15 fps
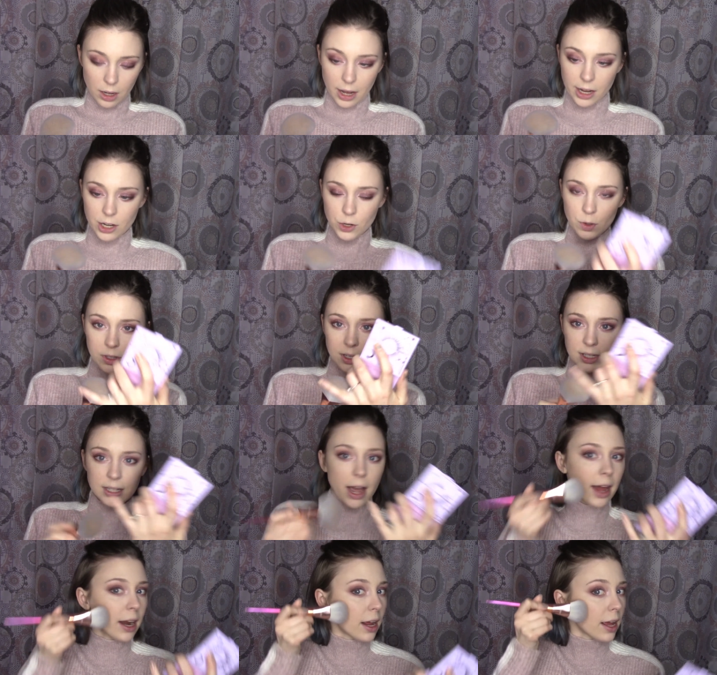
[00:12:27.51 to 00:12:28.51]
use this
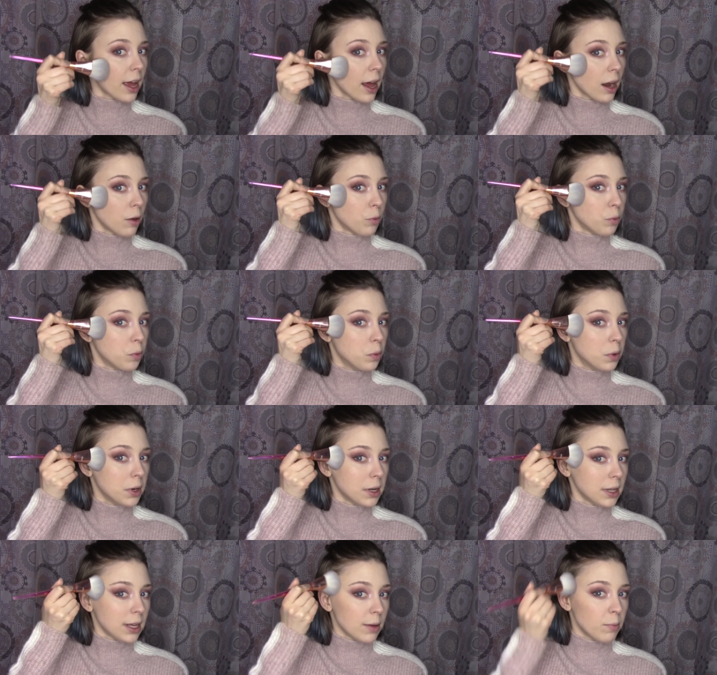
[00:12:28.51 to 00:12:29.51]
side and get
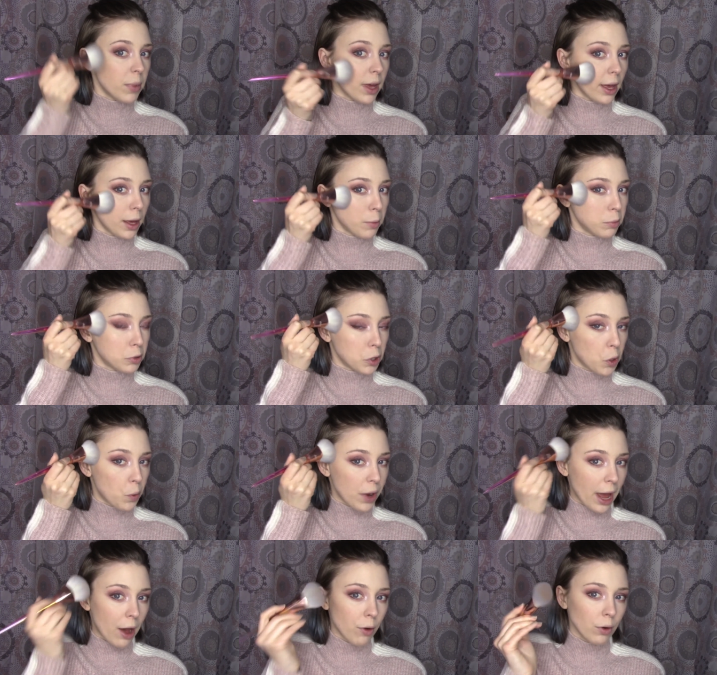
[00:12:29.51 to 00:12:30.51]
really big blown
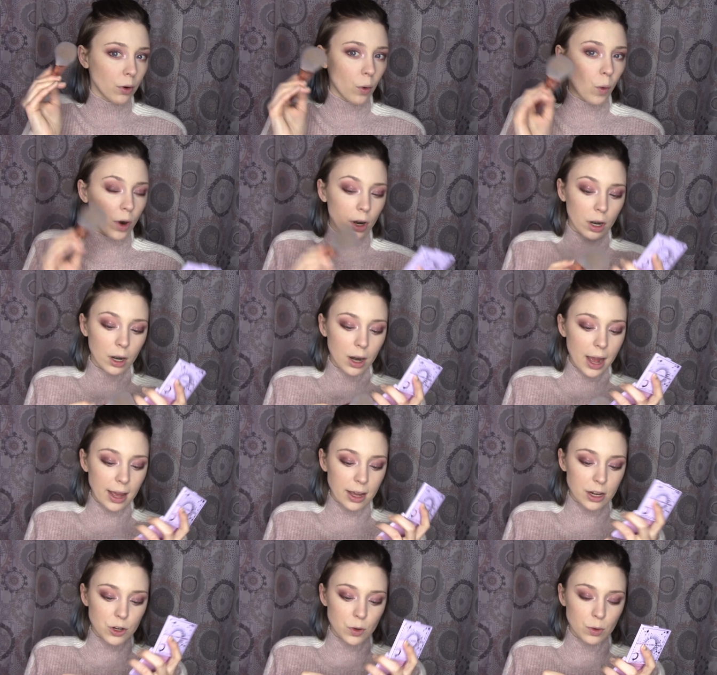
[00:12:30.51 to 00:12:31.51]
out, or I
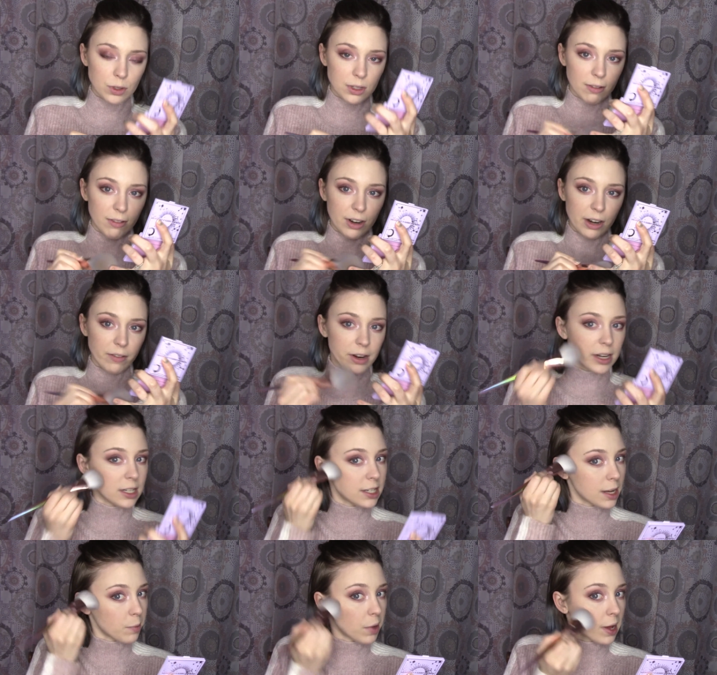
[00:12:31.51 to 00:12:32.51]
can use the very
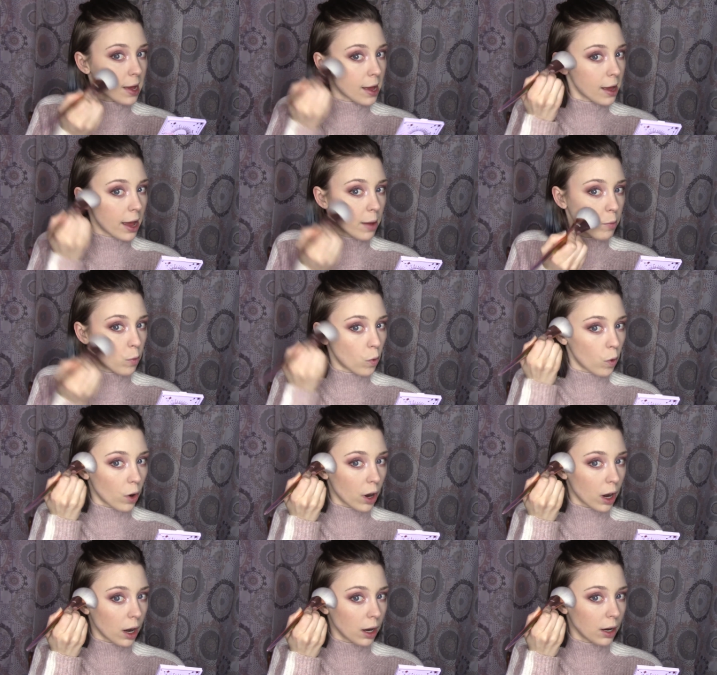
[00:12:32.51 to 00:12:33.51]
tip and get a
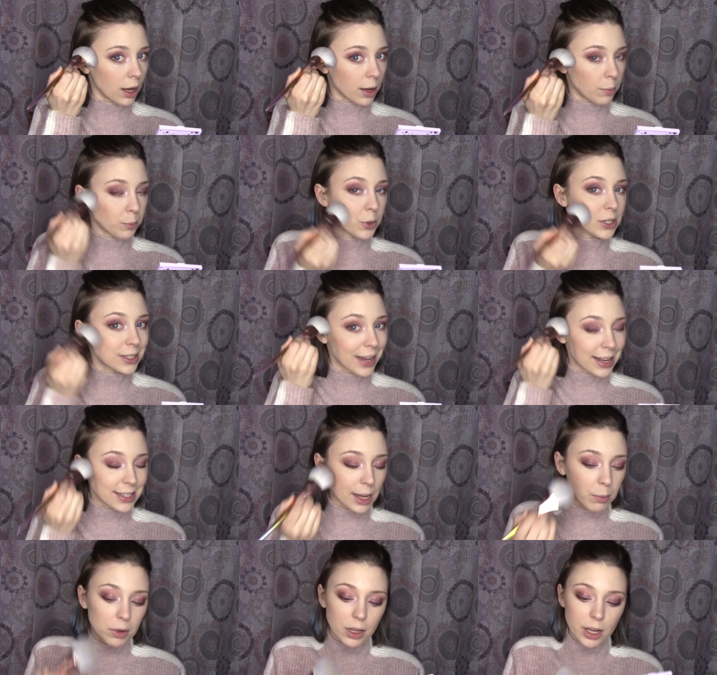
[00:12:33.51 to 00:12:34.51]
more precise
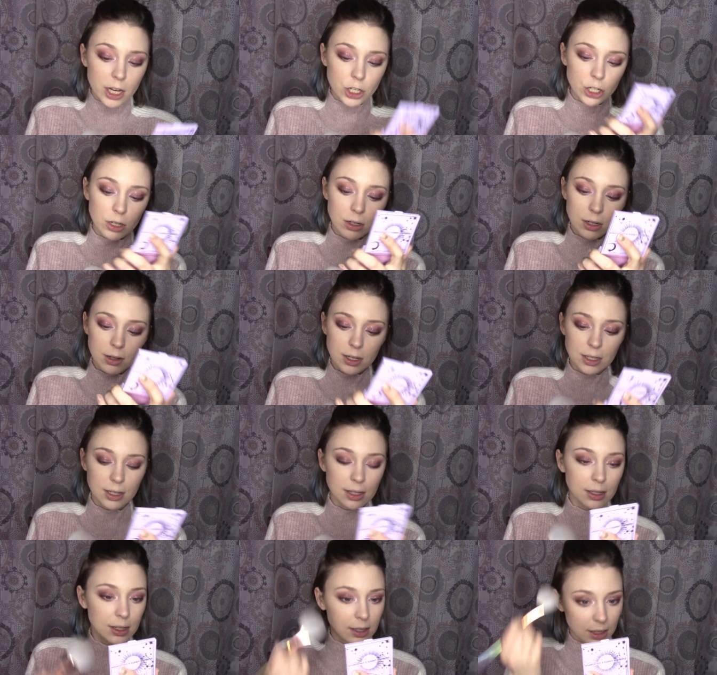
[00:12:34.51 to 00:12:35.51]
application
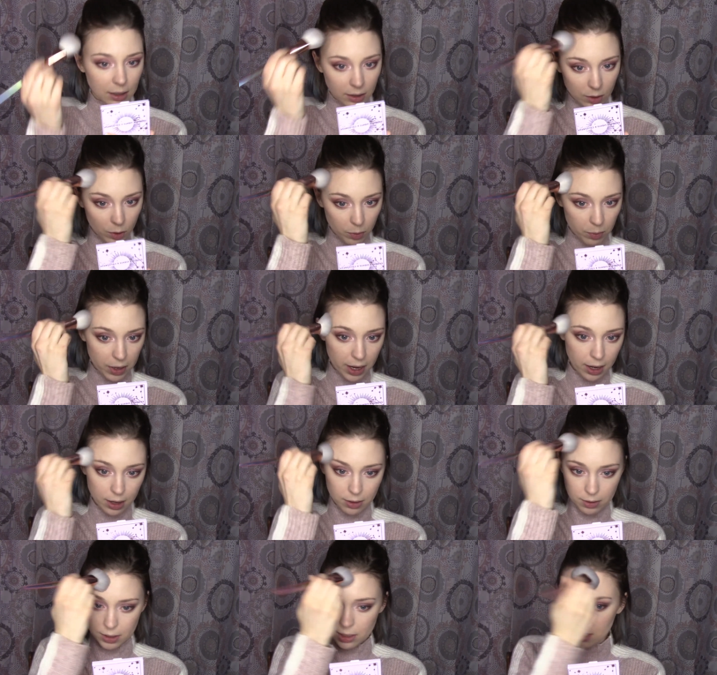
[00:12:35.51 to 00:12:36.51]
since it's a little bit
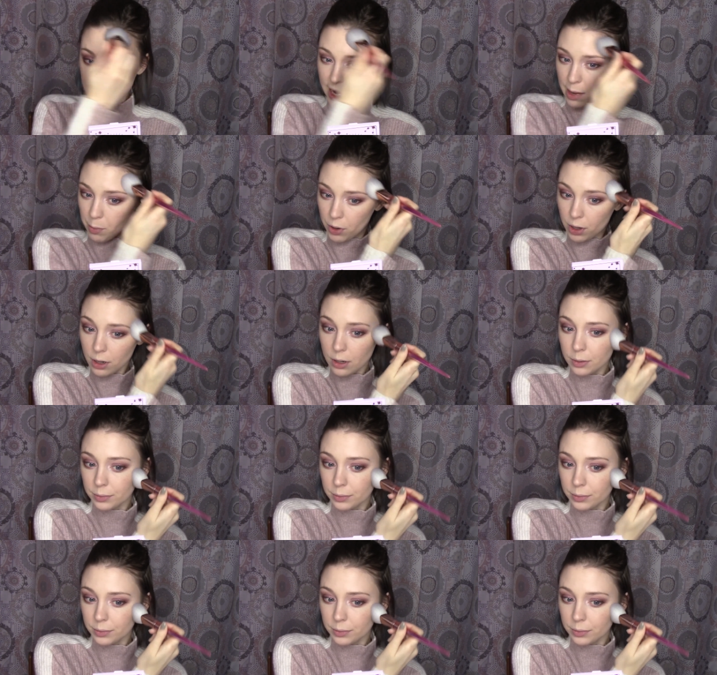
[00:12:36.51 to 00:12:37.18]
tapered.